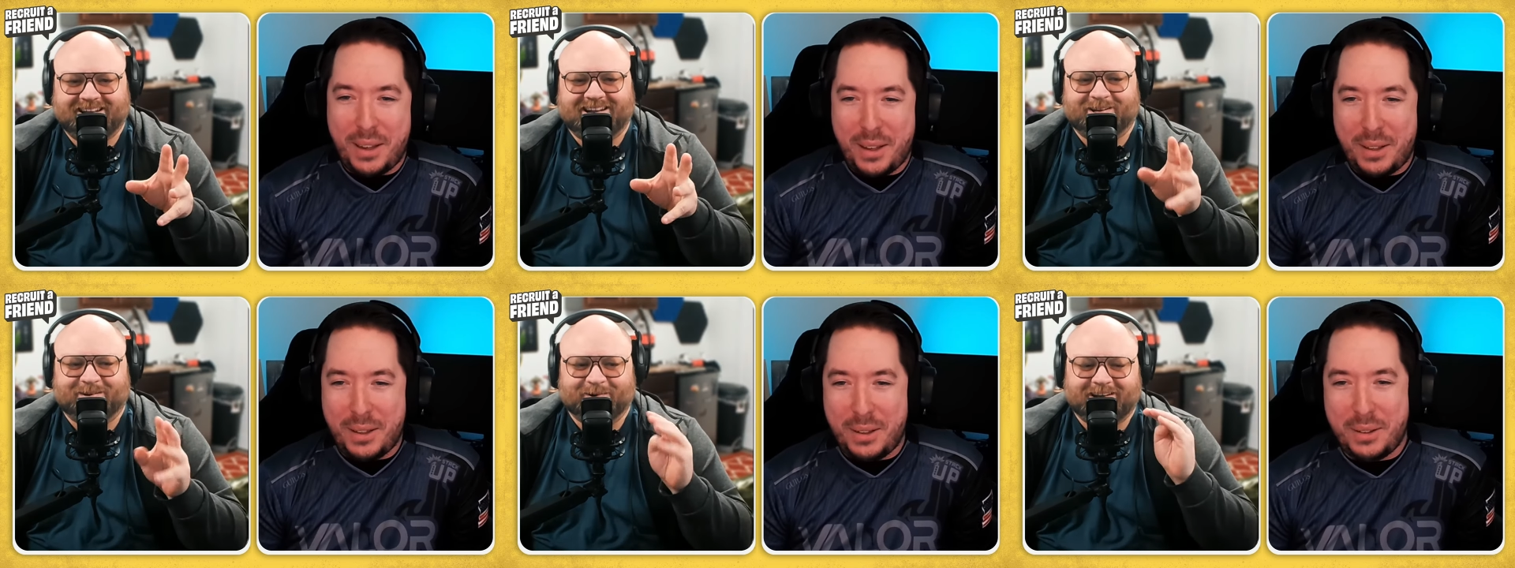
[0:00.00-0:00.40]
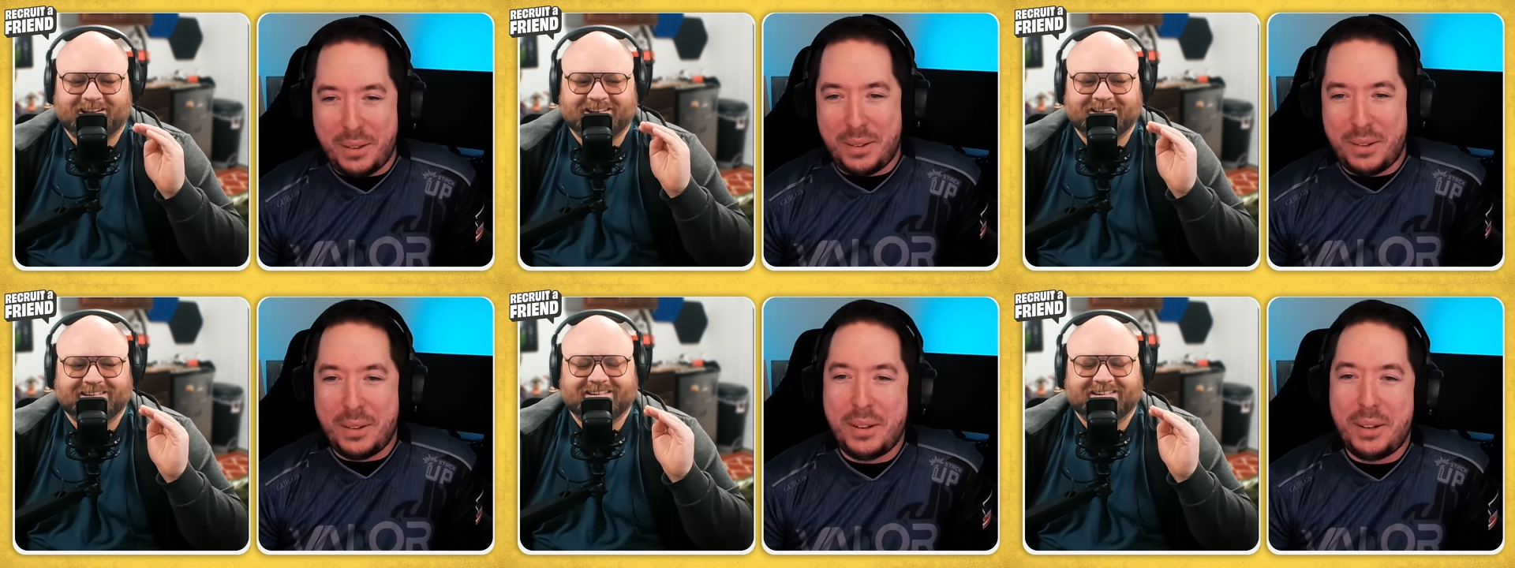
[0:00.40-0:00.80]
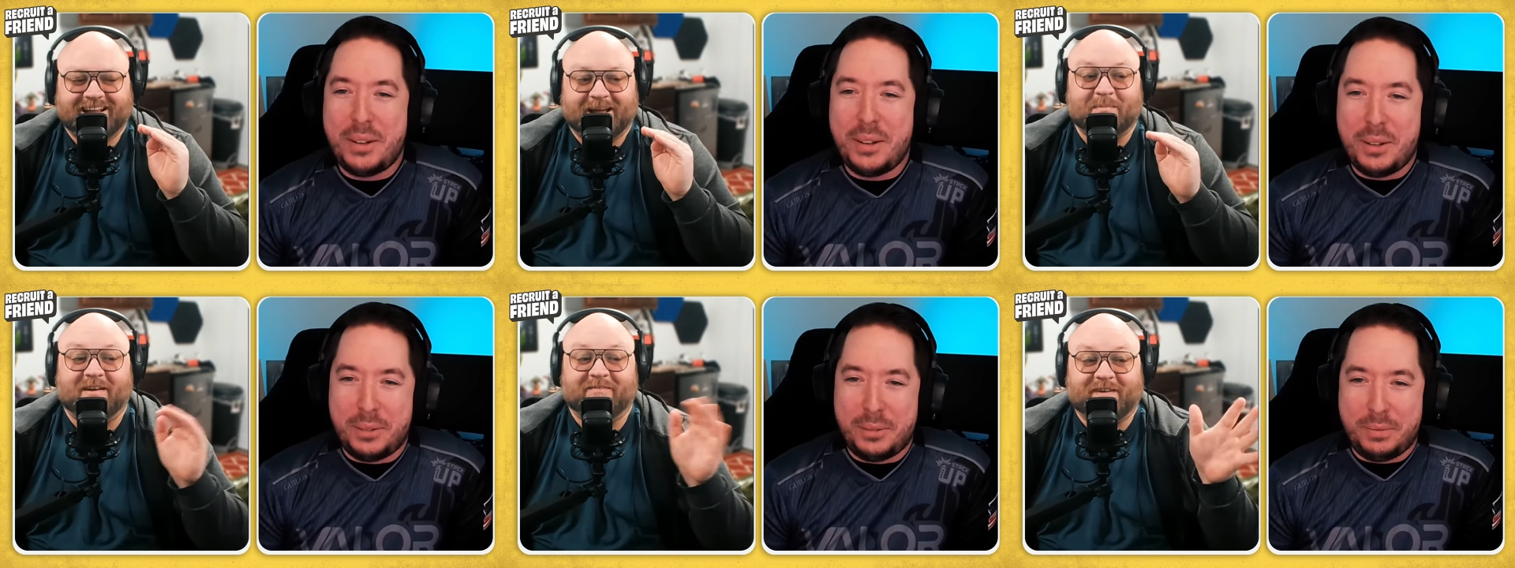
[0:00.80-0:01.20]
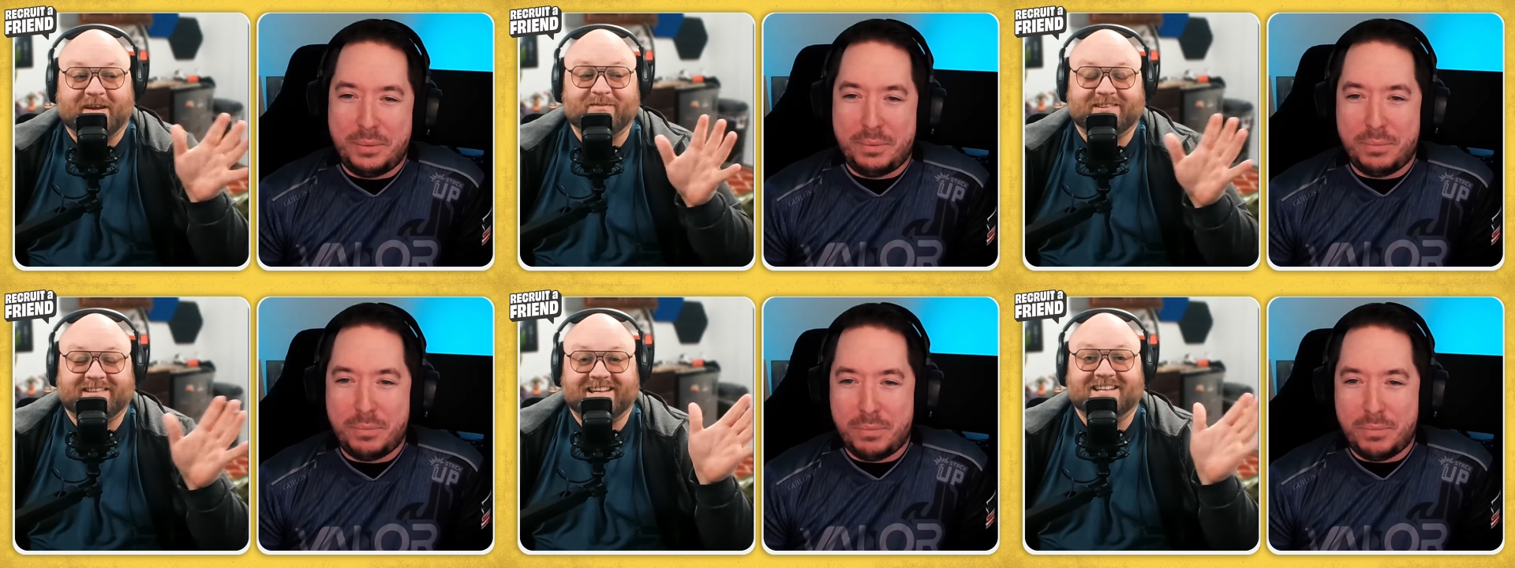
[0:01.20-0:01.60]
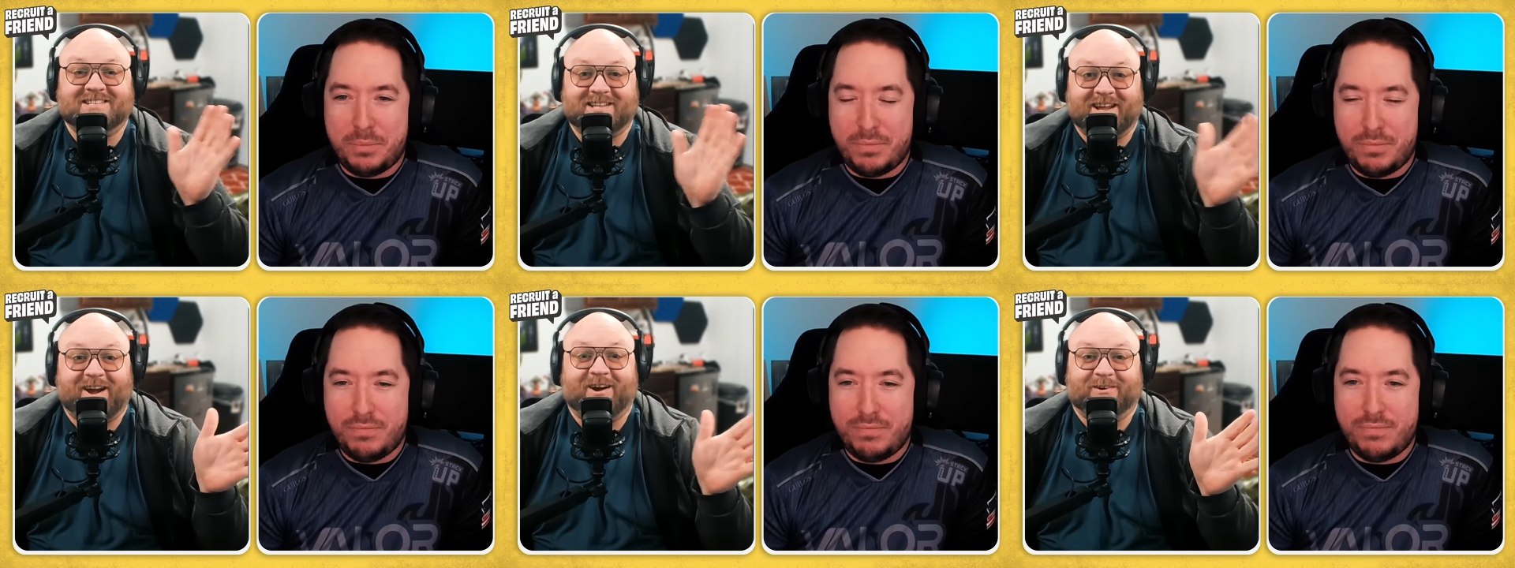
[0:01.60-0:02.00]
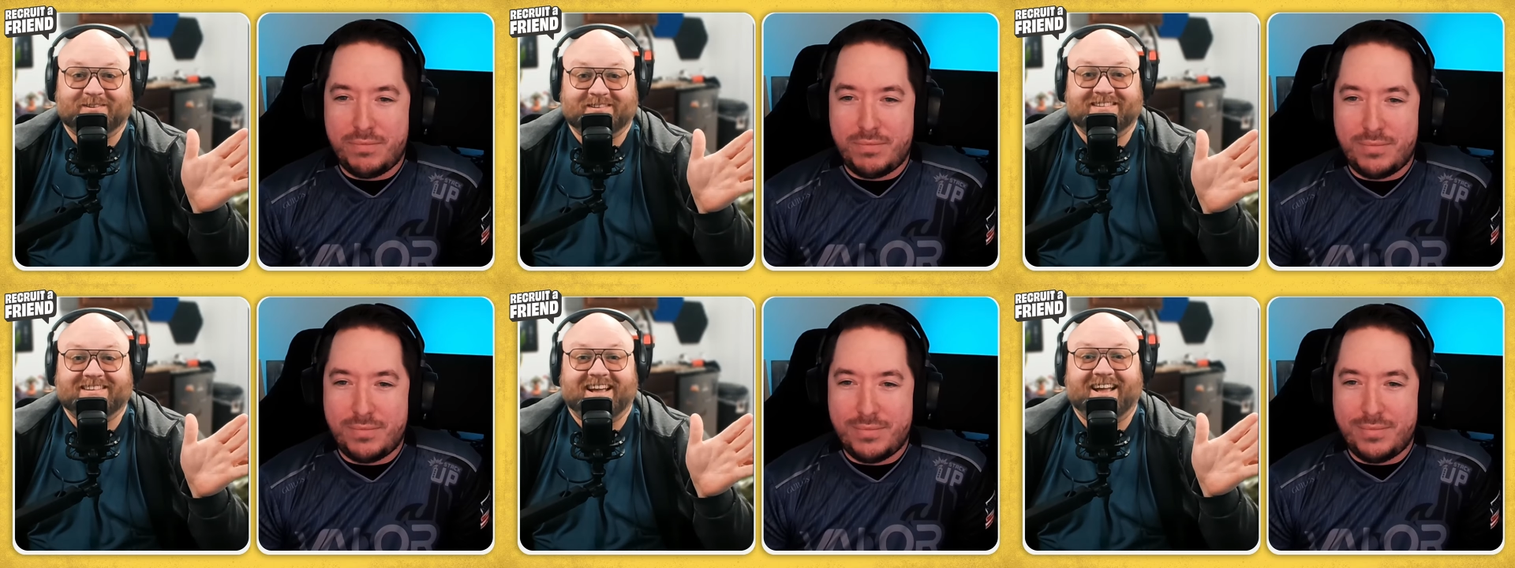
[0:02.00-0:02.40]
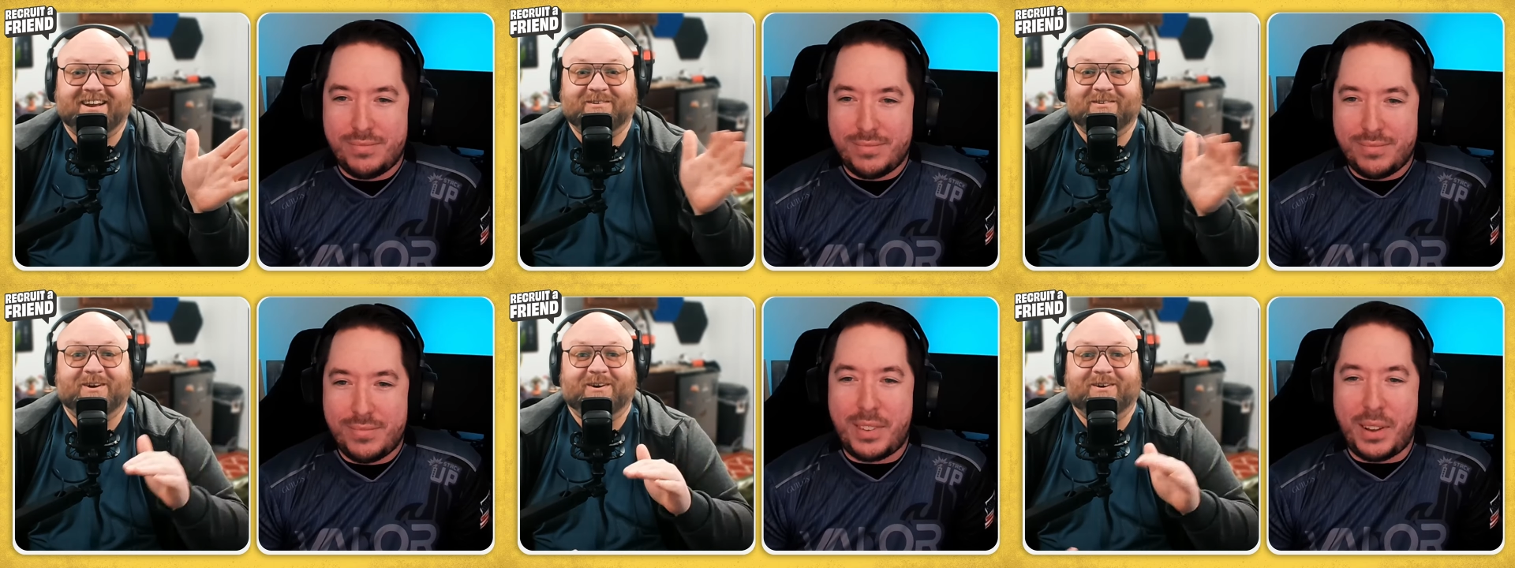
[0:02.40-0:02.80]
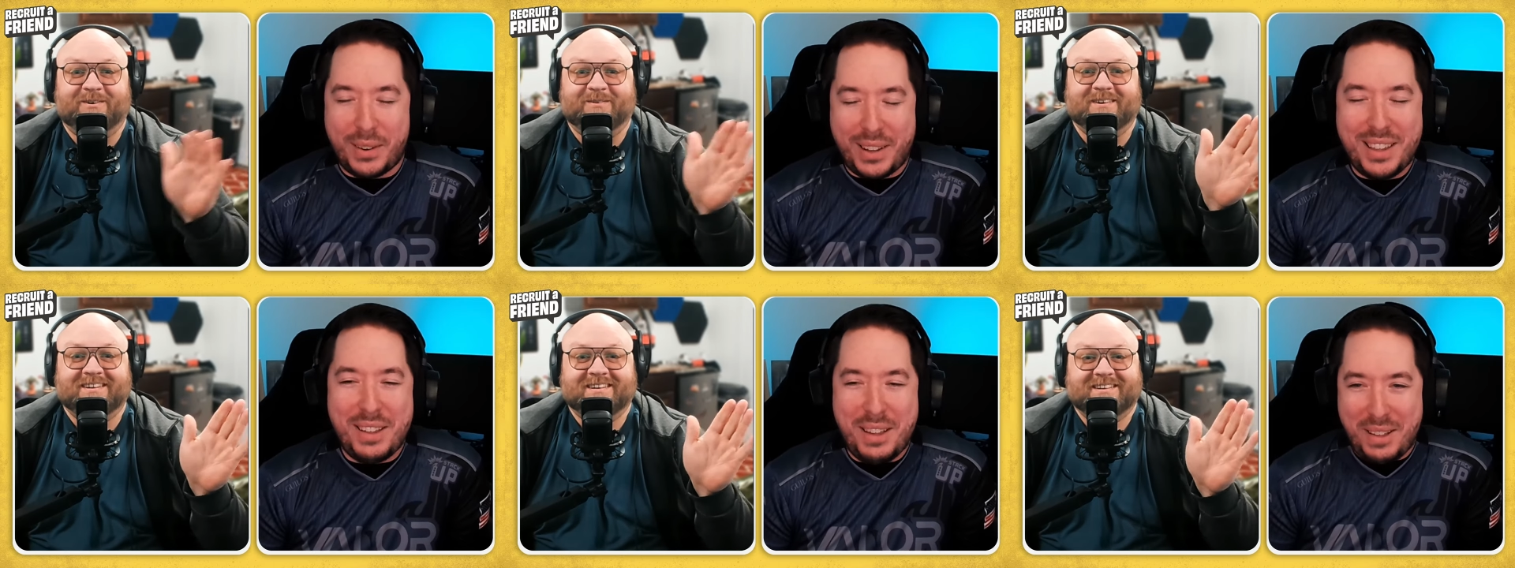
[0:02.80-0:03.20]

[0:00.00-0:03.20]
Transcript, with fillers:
Speaker 1: nitty gritty. Uh, my favorite thing is the art. I don't know